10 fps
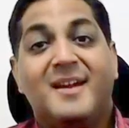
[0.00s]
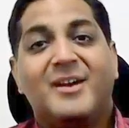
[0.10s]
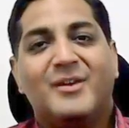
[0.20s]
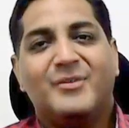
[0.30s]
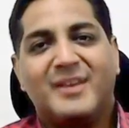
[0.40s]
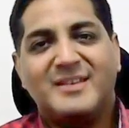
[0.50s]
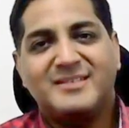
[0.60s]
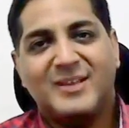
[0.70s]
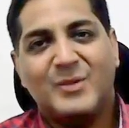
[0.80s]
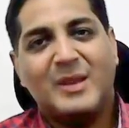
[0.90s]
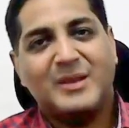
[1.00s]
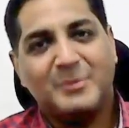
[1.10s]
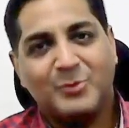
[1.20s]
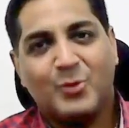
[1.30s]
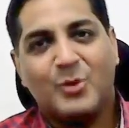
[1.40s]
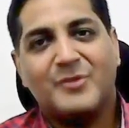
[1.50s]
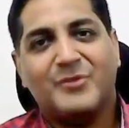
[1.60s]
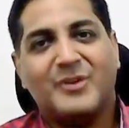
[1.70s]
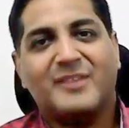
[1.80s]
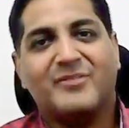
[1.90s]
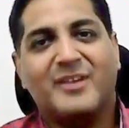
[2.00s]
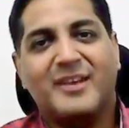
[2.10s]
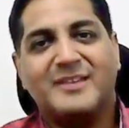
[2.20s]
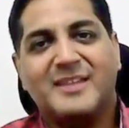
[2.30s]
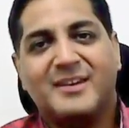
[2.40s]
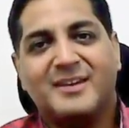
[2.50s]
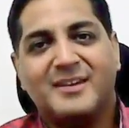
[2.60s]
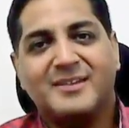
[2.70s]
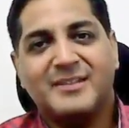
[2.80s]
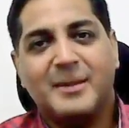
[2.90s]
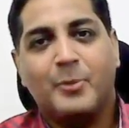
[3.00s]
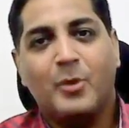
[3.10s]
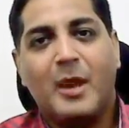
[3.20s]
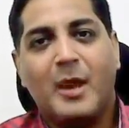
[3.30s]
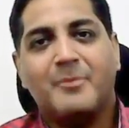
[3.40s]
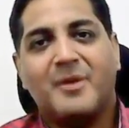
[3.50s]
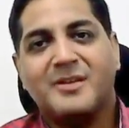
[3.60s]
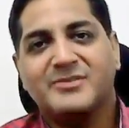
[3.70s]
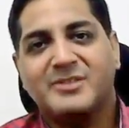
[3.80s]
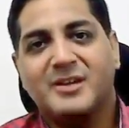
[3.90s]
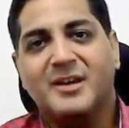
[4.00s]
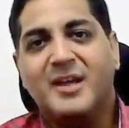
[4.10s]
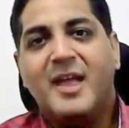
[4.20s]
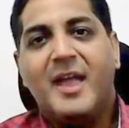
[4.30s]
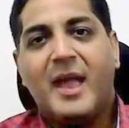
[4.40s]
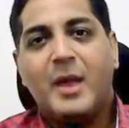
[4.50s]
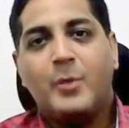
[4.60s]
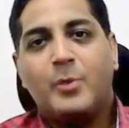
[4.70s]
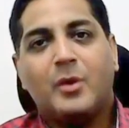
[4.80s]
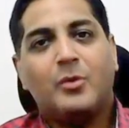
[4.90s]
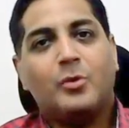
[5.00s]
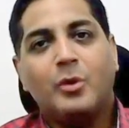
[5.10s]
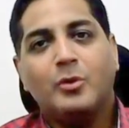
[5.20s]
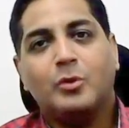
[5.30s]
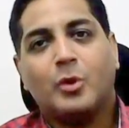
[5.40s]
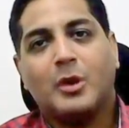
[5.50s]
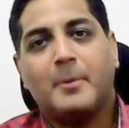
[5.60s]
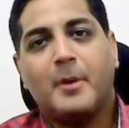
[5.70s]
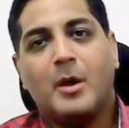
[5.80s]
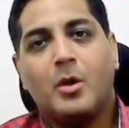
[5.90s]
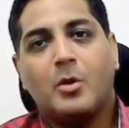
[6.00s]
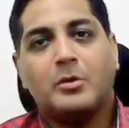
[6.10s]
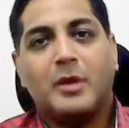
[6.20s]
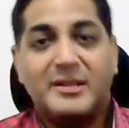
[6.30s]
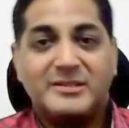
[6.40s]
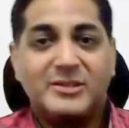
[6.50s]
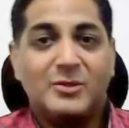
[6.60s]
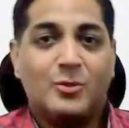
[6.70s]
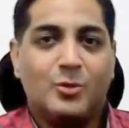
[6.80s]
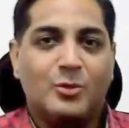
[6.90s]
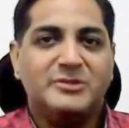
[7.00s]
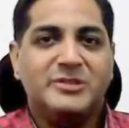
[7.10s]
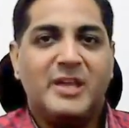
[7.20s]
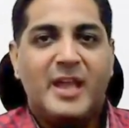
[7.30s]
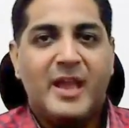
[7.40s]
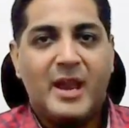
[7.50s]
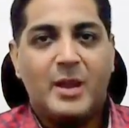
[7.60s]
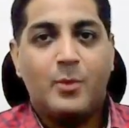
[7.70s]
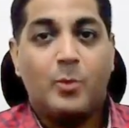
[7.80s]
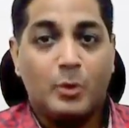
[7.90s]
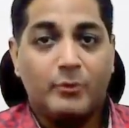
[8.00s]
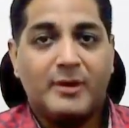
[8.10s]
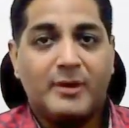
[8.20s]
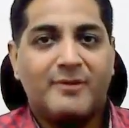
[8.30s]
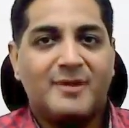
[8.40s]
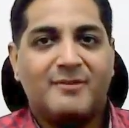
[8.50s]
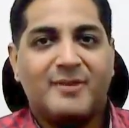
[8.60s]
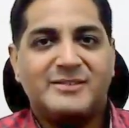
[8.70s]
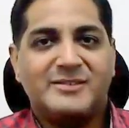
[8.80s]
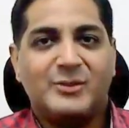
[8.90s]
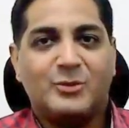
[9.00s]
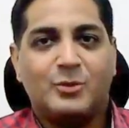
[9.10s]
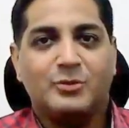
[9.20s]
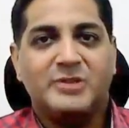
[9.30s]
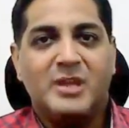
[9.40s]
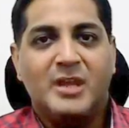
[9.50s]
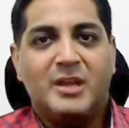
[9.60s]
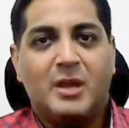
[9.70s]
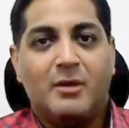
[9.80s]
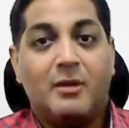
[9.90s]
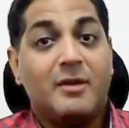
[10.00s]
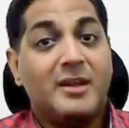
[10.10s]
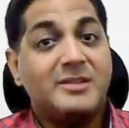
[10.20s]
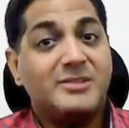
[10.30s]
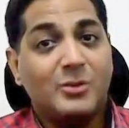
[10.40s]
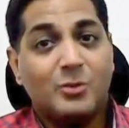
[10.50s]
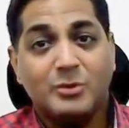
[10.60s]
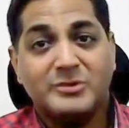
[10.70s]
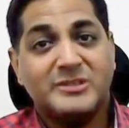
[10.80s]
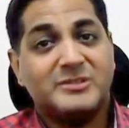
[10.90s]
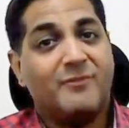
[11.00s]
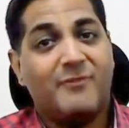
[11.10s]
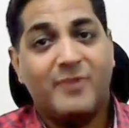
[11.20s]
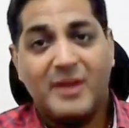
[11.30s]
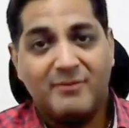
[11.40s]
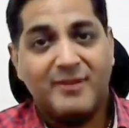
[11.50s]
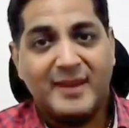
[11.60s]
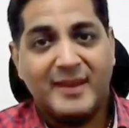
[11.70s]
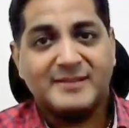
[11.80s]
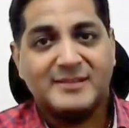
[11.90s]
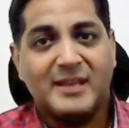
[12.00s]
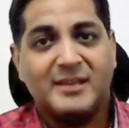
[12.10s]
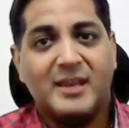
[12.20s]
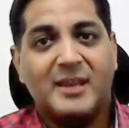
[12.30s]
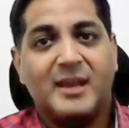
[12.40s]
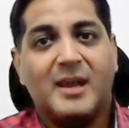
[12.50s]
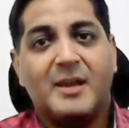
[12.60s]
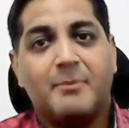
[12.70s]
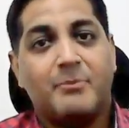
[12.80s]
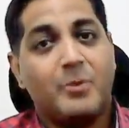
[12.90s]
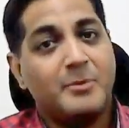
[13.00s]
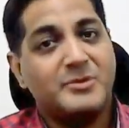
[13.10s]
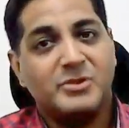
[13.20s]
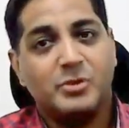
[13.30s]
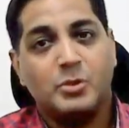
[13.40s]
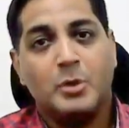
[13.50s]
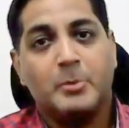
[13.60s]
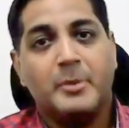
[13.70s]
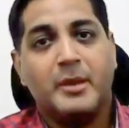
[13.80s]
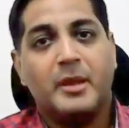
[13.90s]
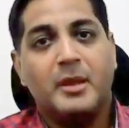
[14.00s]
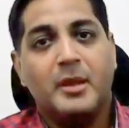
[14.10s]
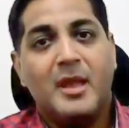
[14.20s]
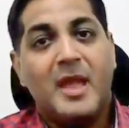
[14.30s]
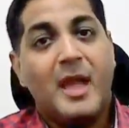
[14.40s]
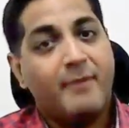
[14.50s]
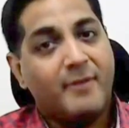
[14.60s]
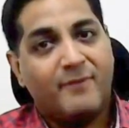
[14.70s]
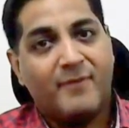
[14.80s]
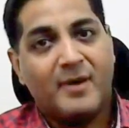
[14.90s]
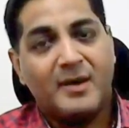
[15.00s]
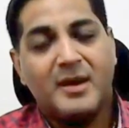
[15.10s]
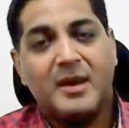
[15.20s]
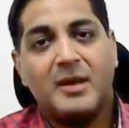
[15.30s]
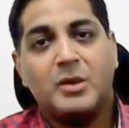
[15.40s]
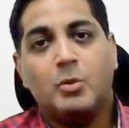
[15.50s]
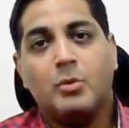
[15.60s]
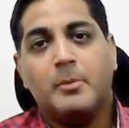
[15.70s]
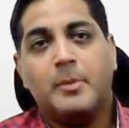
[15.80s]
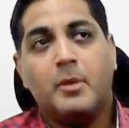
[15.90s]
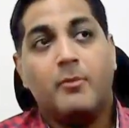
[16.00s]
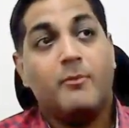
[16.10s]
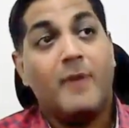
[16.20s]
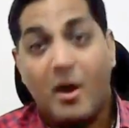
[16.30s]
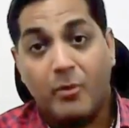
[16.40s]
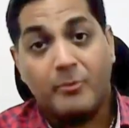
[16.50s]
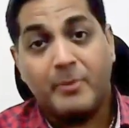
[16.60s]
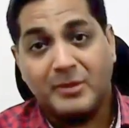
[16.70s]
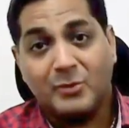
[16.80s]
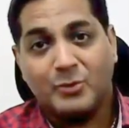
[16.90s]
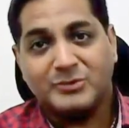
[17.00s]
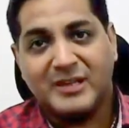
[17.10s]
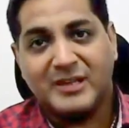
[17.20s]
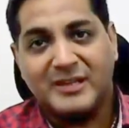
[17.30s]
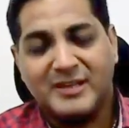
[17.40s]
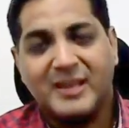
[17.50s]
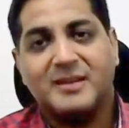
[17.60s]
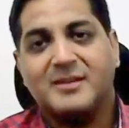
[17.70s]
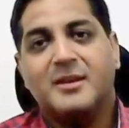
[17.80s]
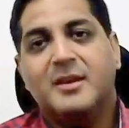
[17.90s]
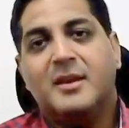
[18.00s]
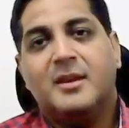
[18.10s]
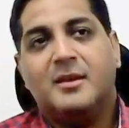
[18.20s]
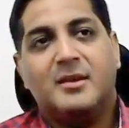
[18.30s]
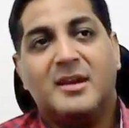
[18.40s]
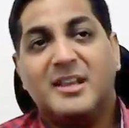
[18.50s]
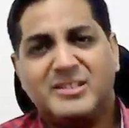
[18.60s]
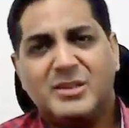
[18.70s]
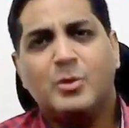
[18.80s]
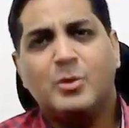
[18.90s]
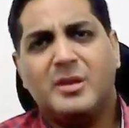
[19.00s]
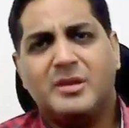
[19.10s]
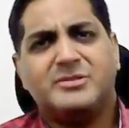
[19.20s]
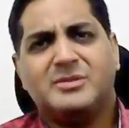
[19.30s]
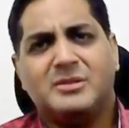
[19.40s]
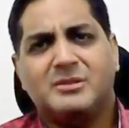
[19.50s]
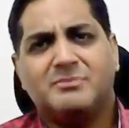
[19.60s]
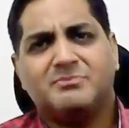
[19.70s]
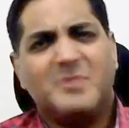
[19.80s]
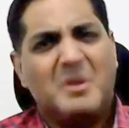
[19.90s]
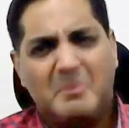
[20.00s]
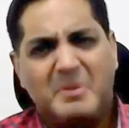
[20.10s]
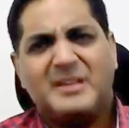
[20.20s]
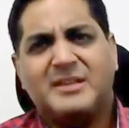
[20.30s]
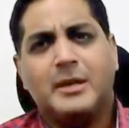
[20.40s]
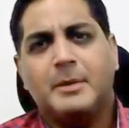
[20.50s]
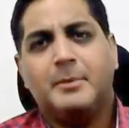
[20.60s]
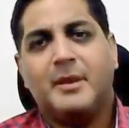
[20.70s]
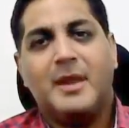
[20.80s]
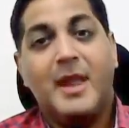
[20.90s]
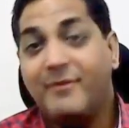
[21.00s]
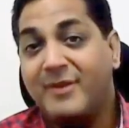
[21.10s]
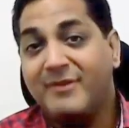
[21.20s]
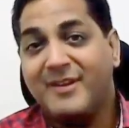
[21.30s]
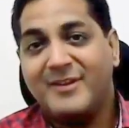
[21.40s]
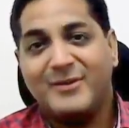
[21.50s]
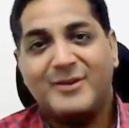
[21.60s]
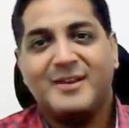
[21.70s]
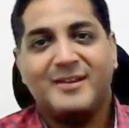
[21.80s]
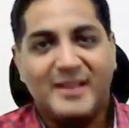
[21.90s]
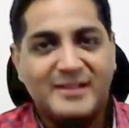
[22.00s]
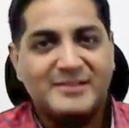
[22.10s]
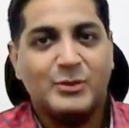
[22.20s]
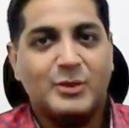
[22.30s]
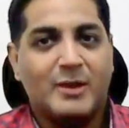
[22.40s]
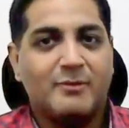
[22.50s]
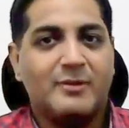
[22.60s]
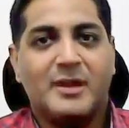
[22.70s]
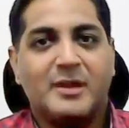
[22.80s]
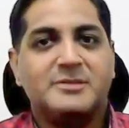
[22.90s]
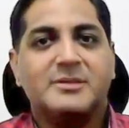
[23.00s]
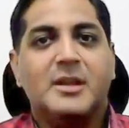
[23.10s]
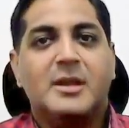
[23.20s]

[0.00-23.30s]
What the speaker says: Hello friends, welcome to Core Infotech Training Center Singapore. I'm Raj here and we are going to talk about SEO course and what do we cover in our SEO course. Now our SEO course is very exciting. I promise you'll be having fun and you will be wowed by the course content. SEO is a big term and everywhere you hear SEO nowadays.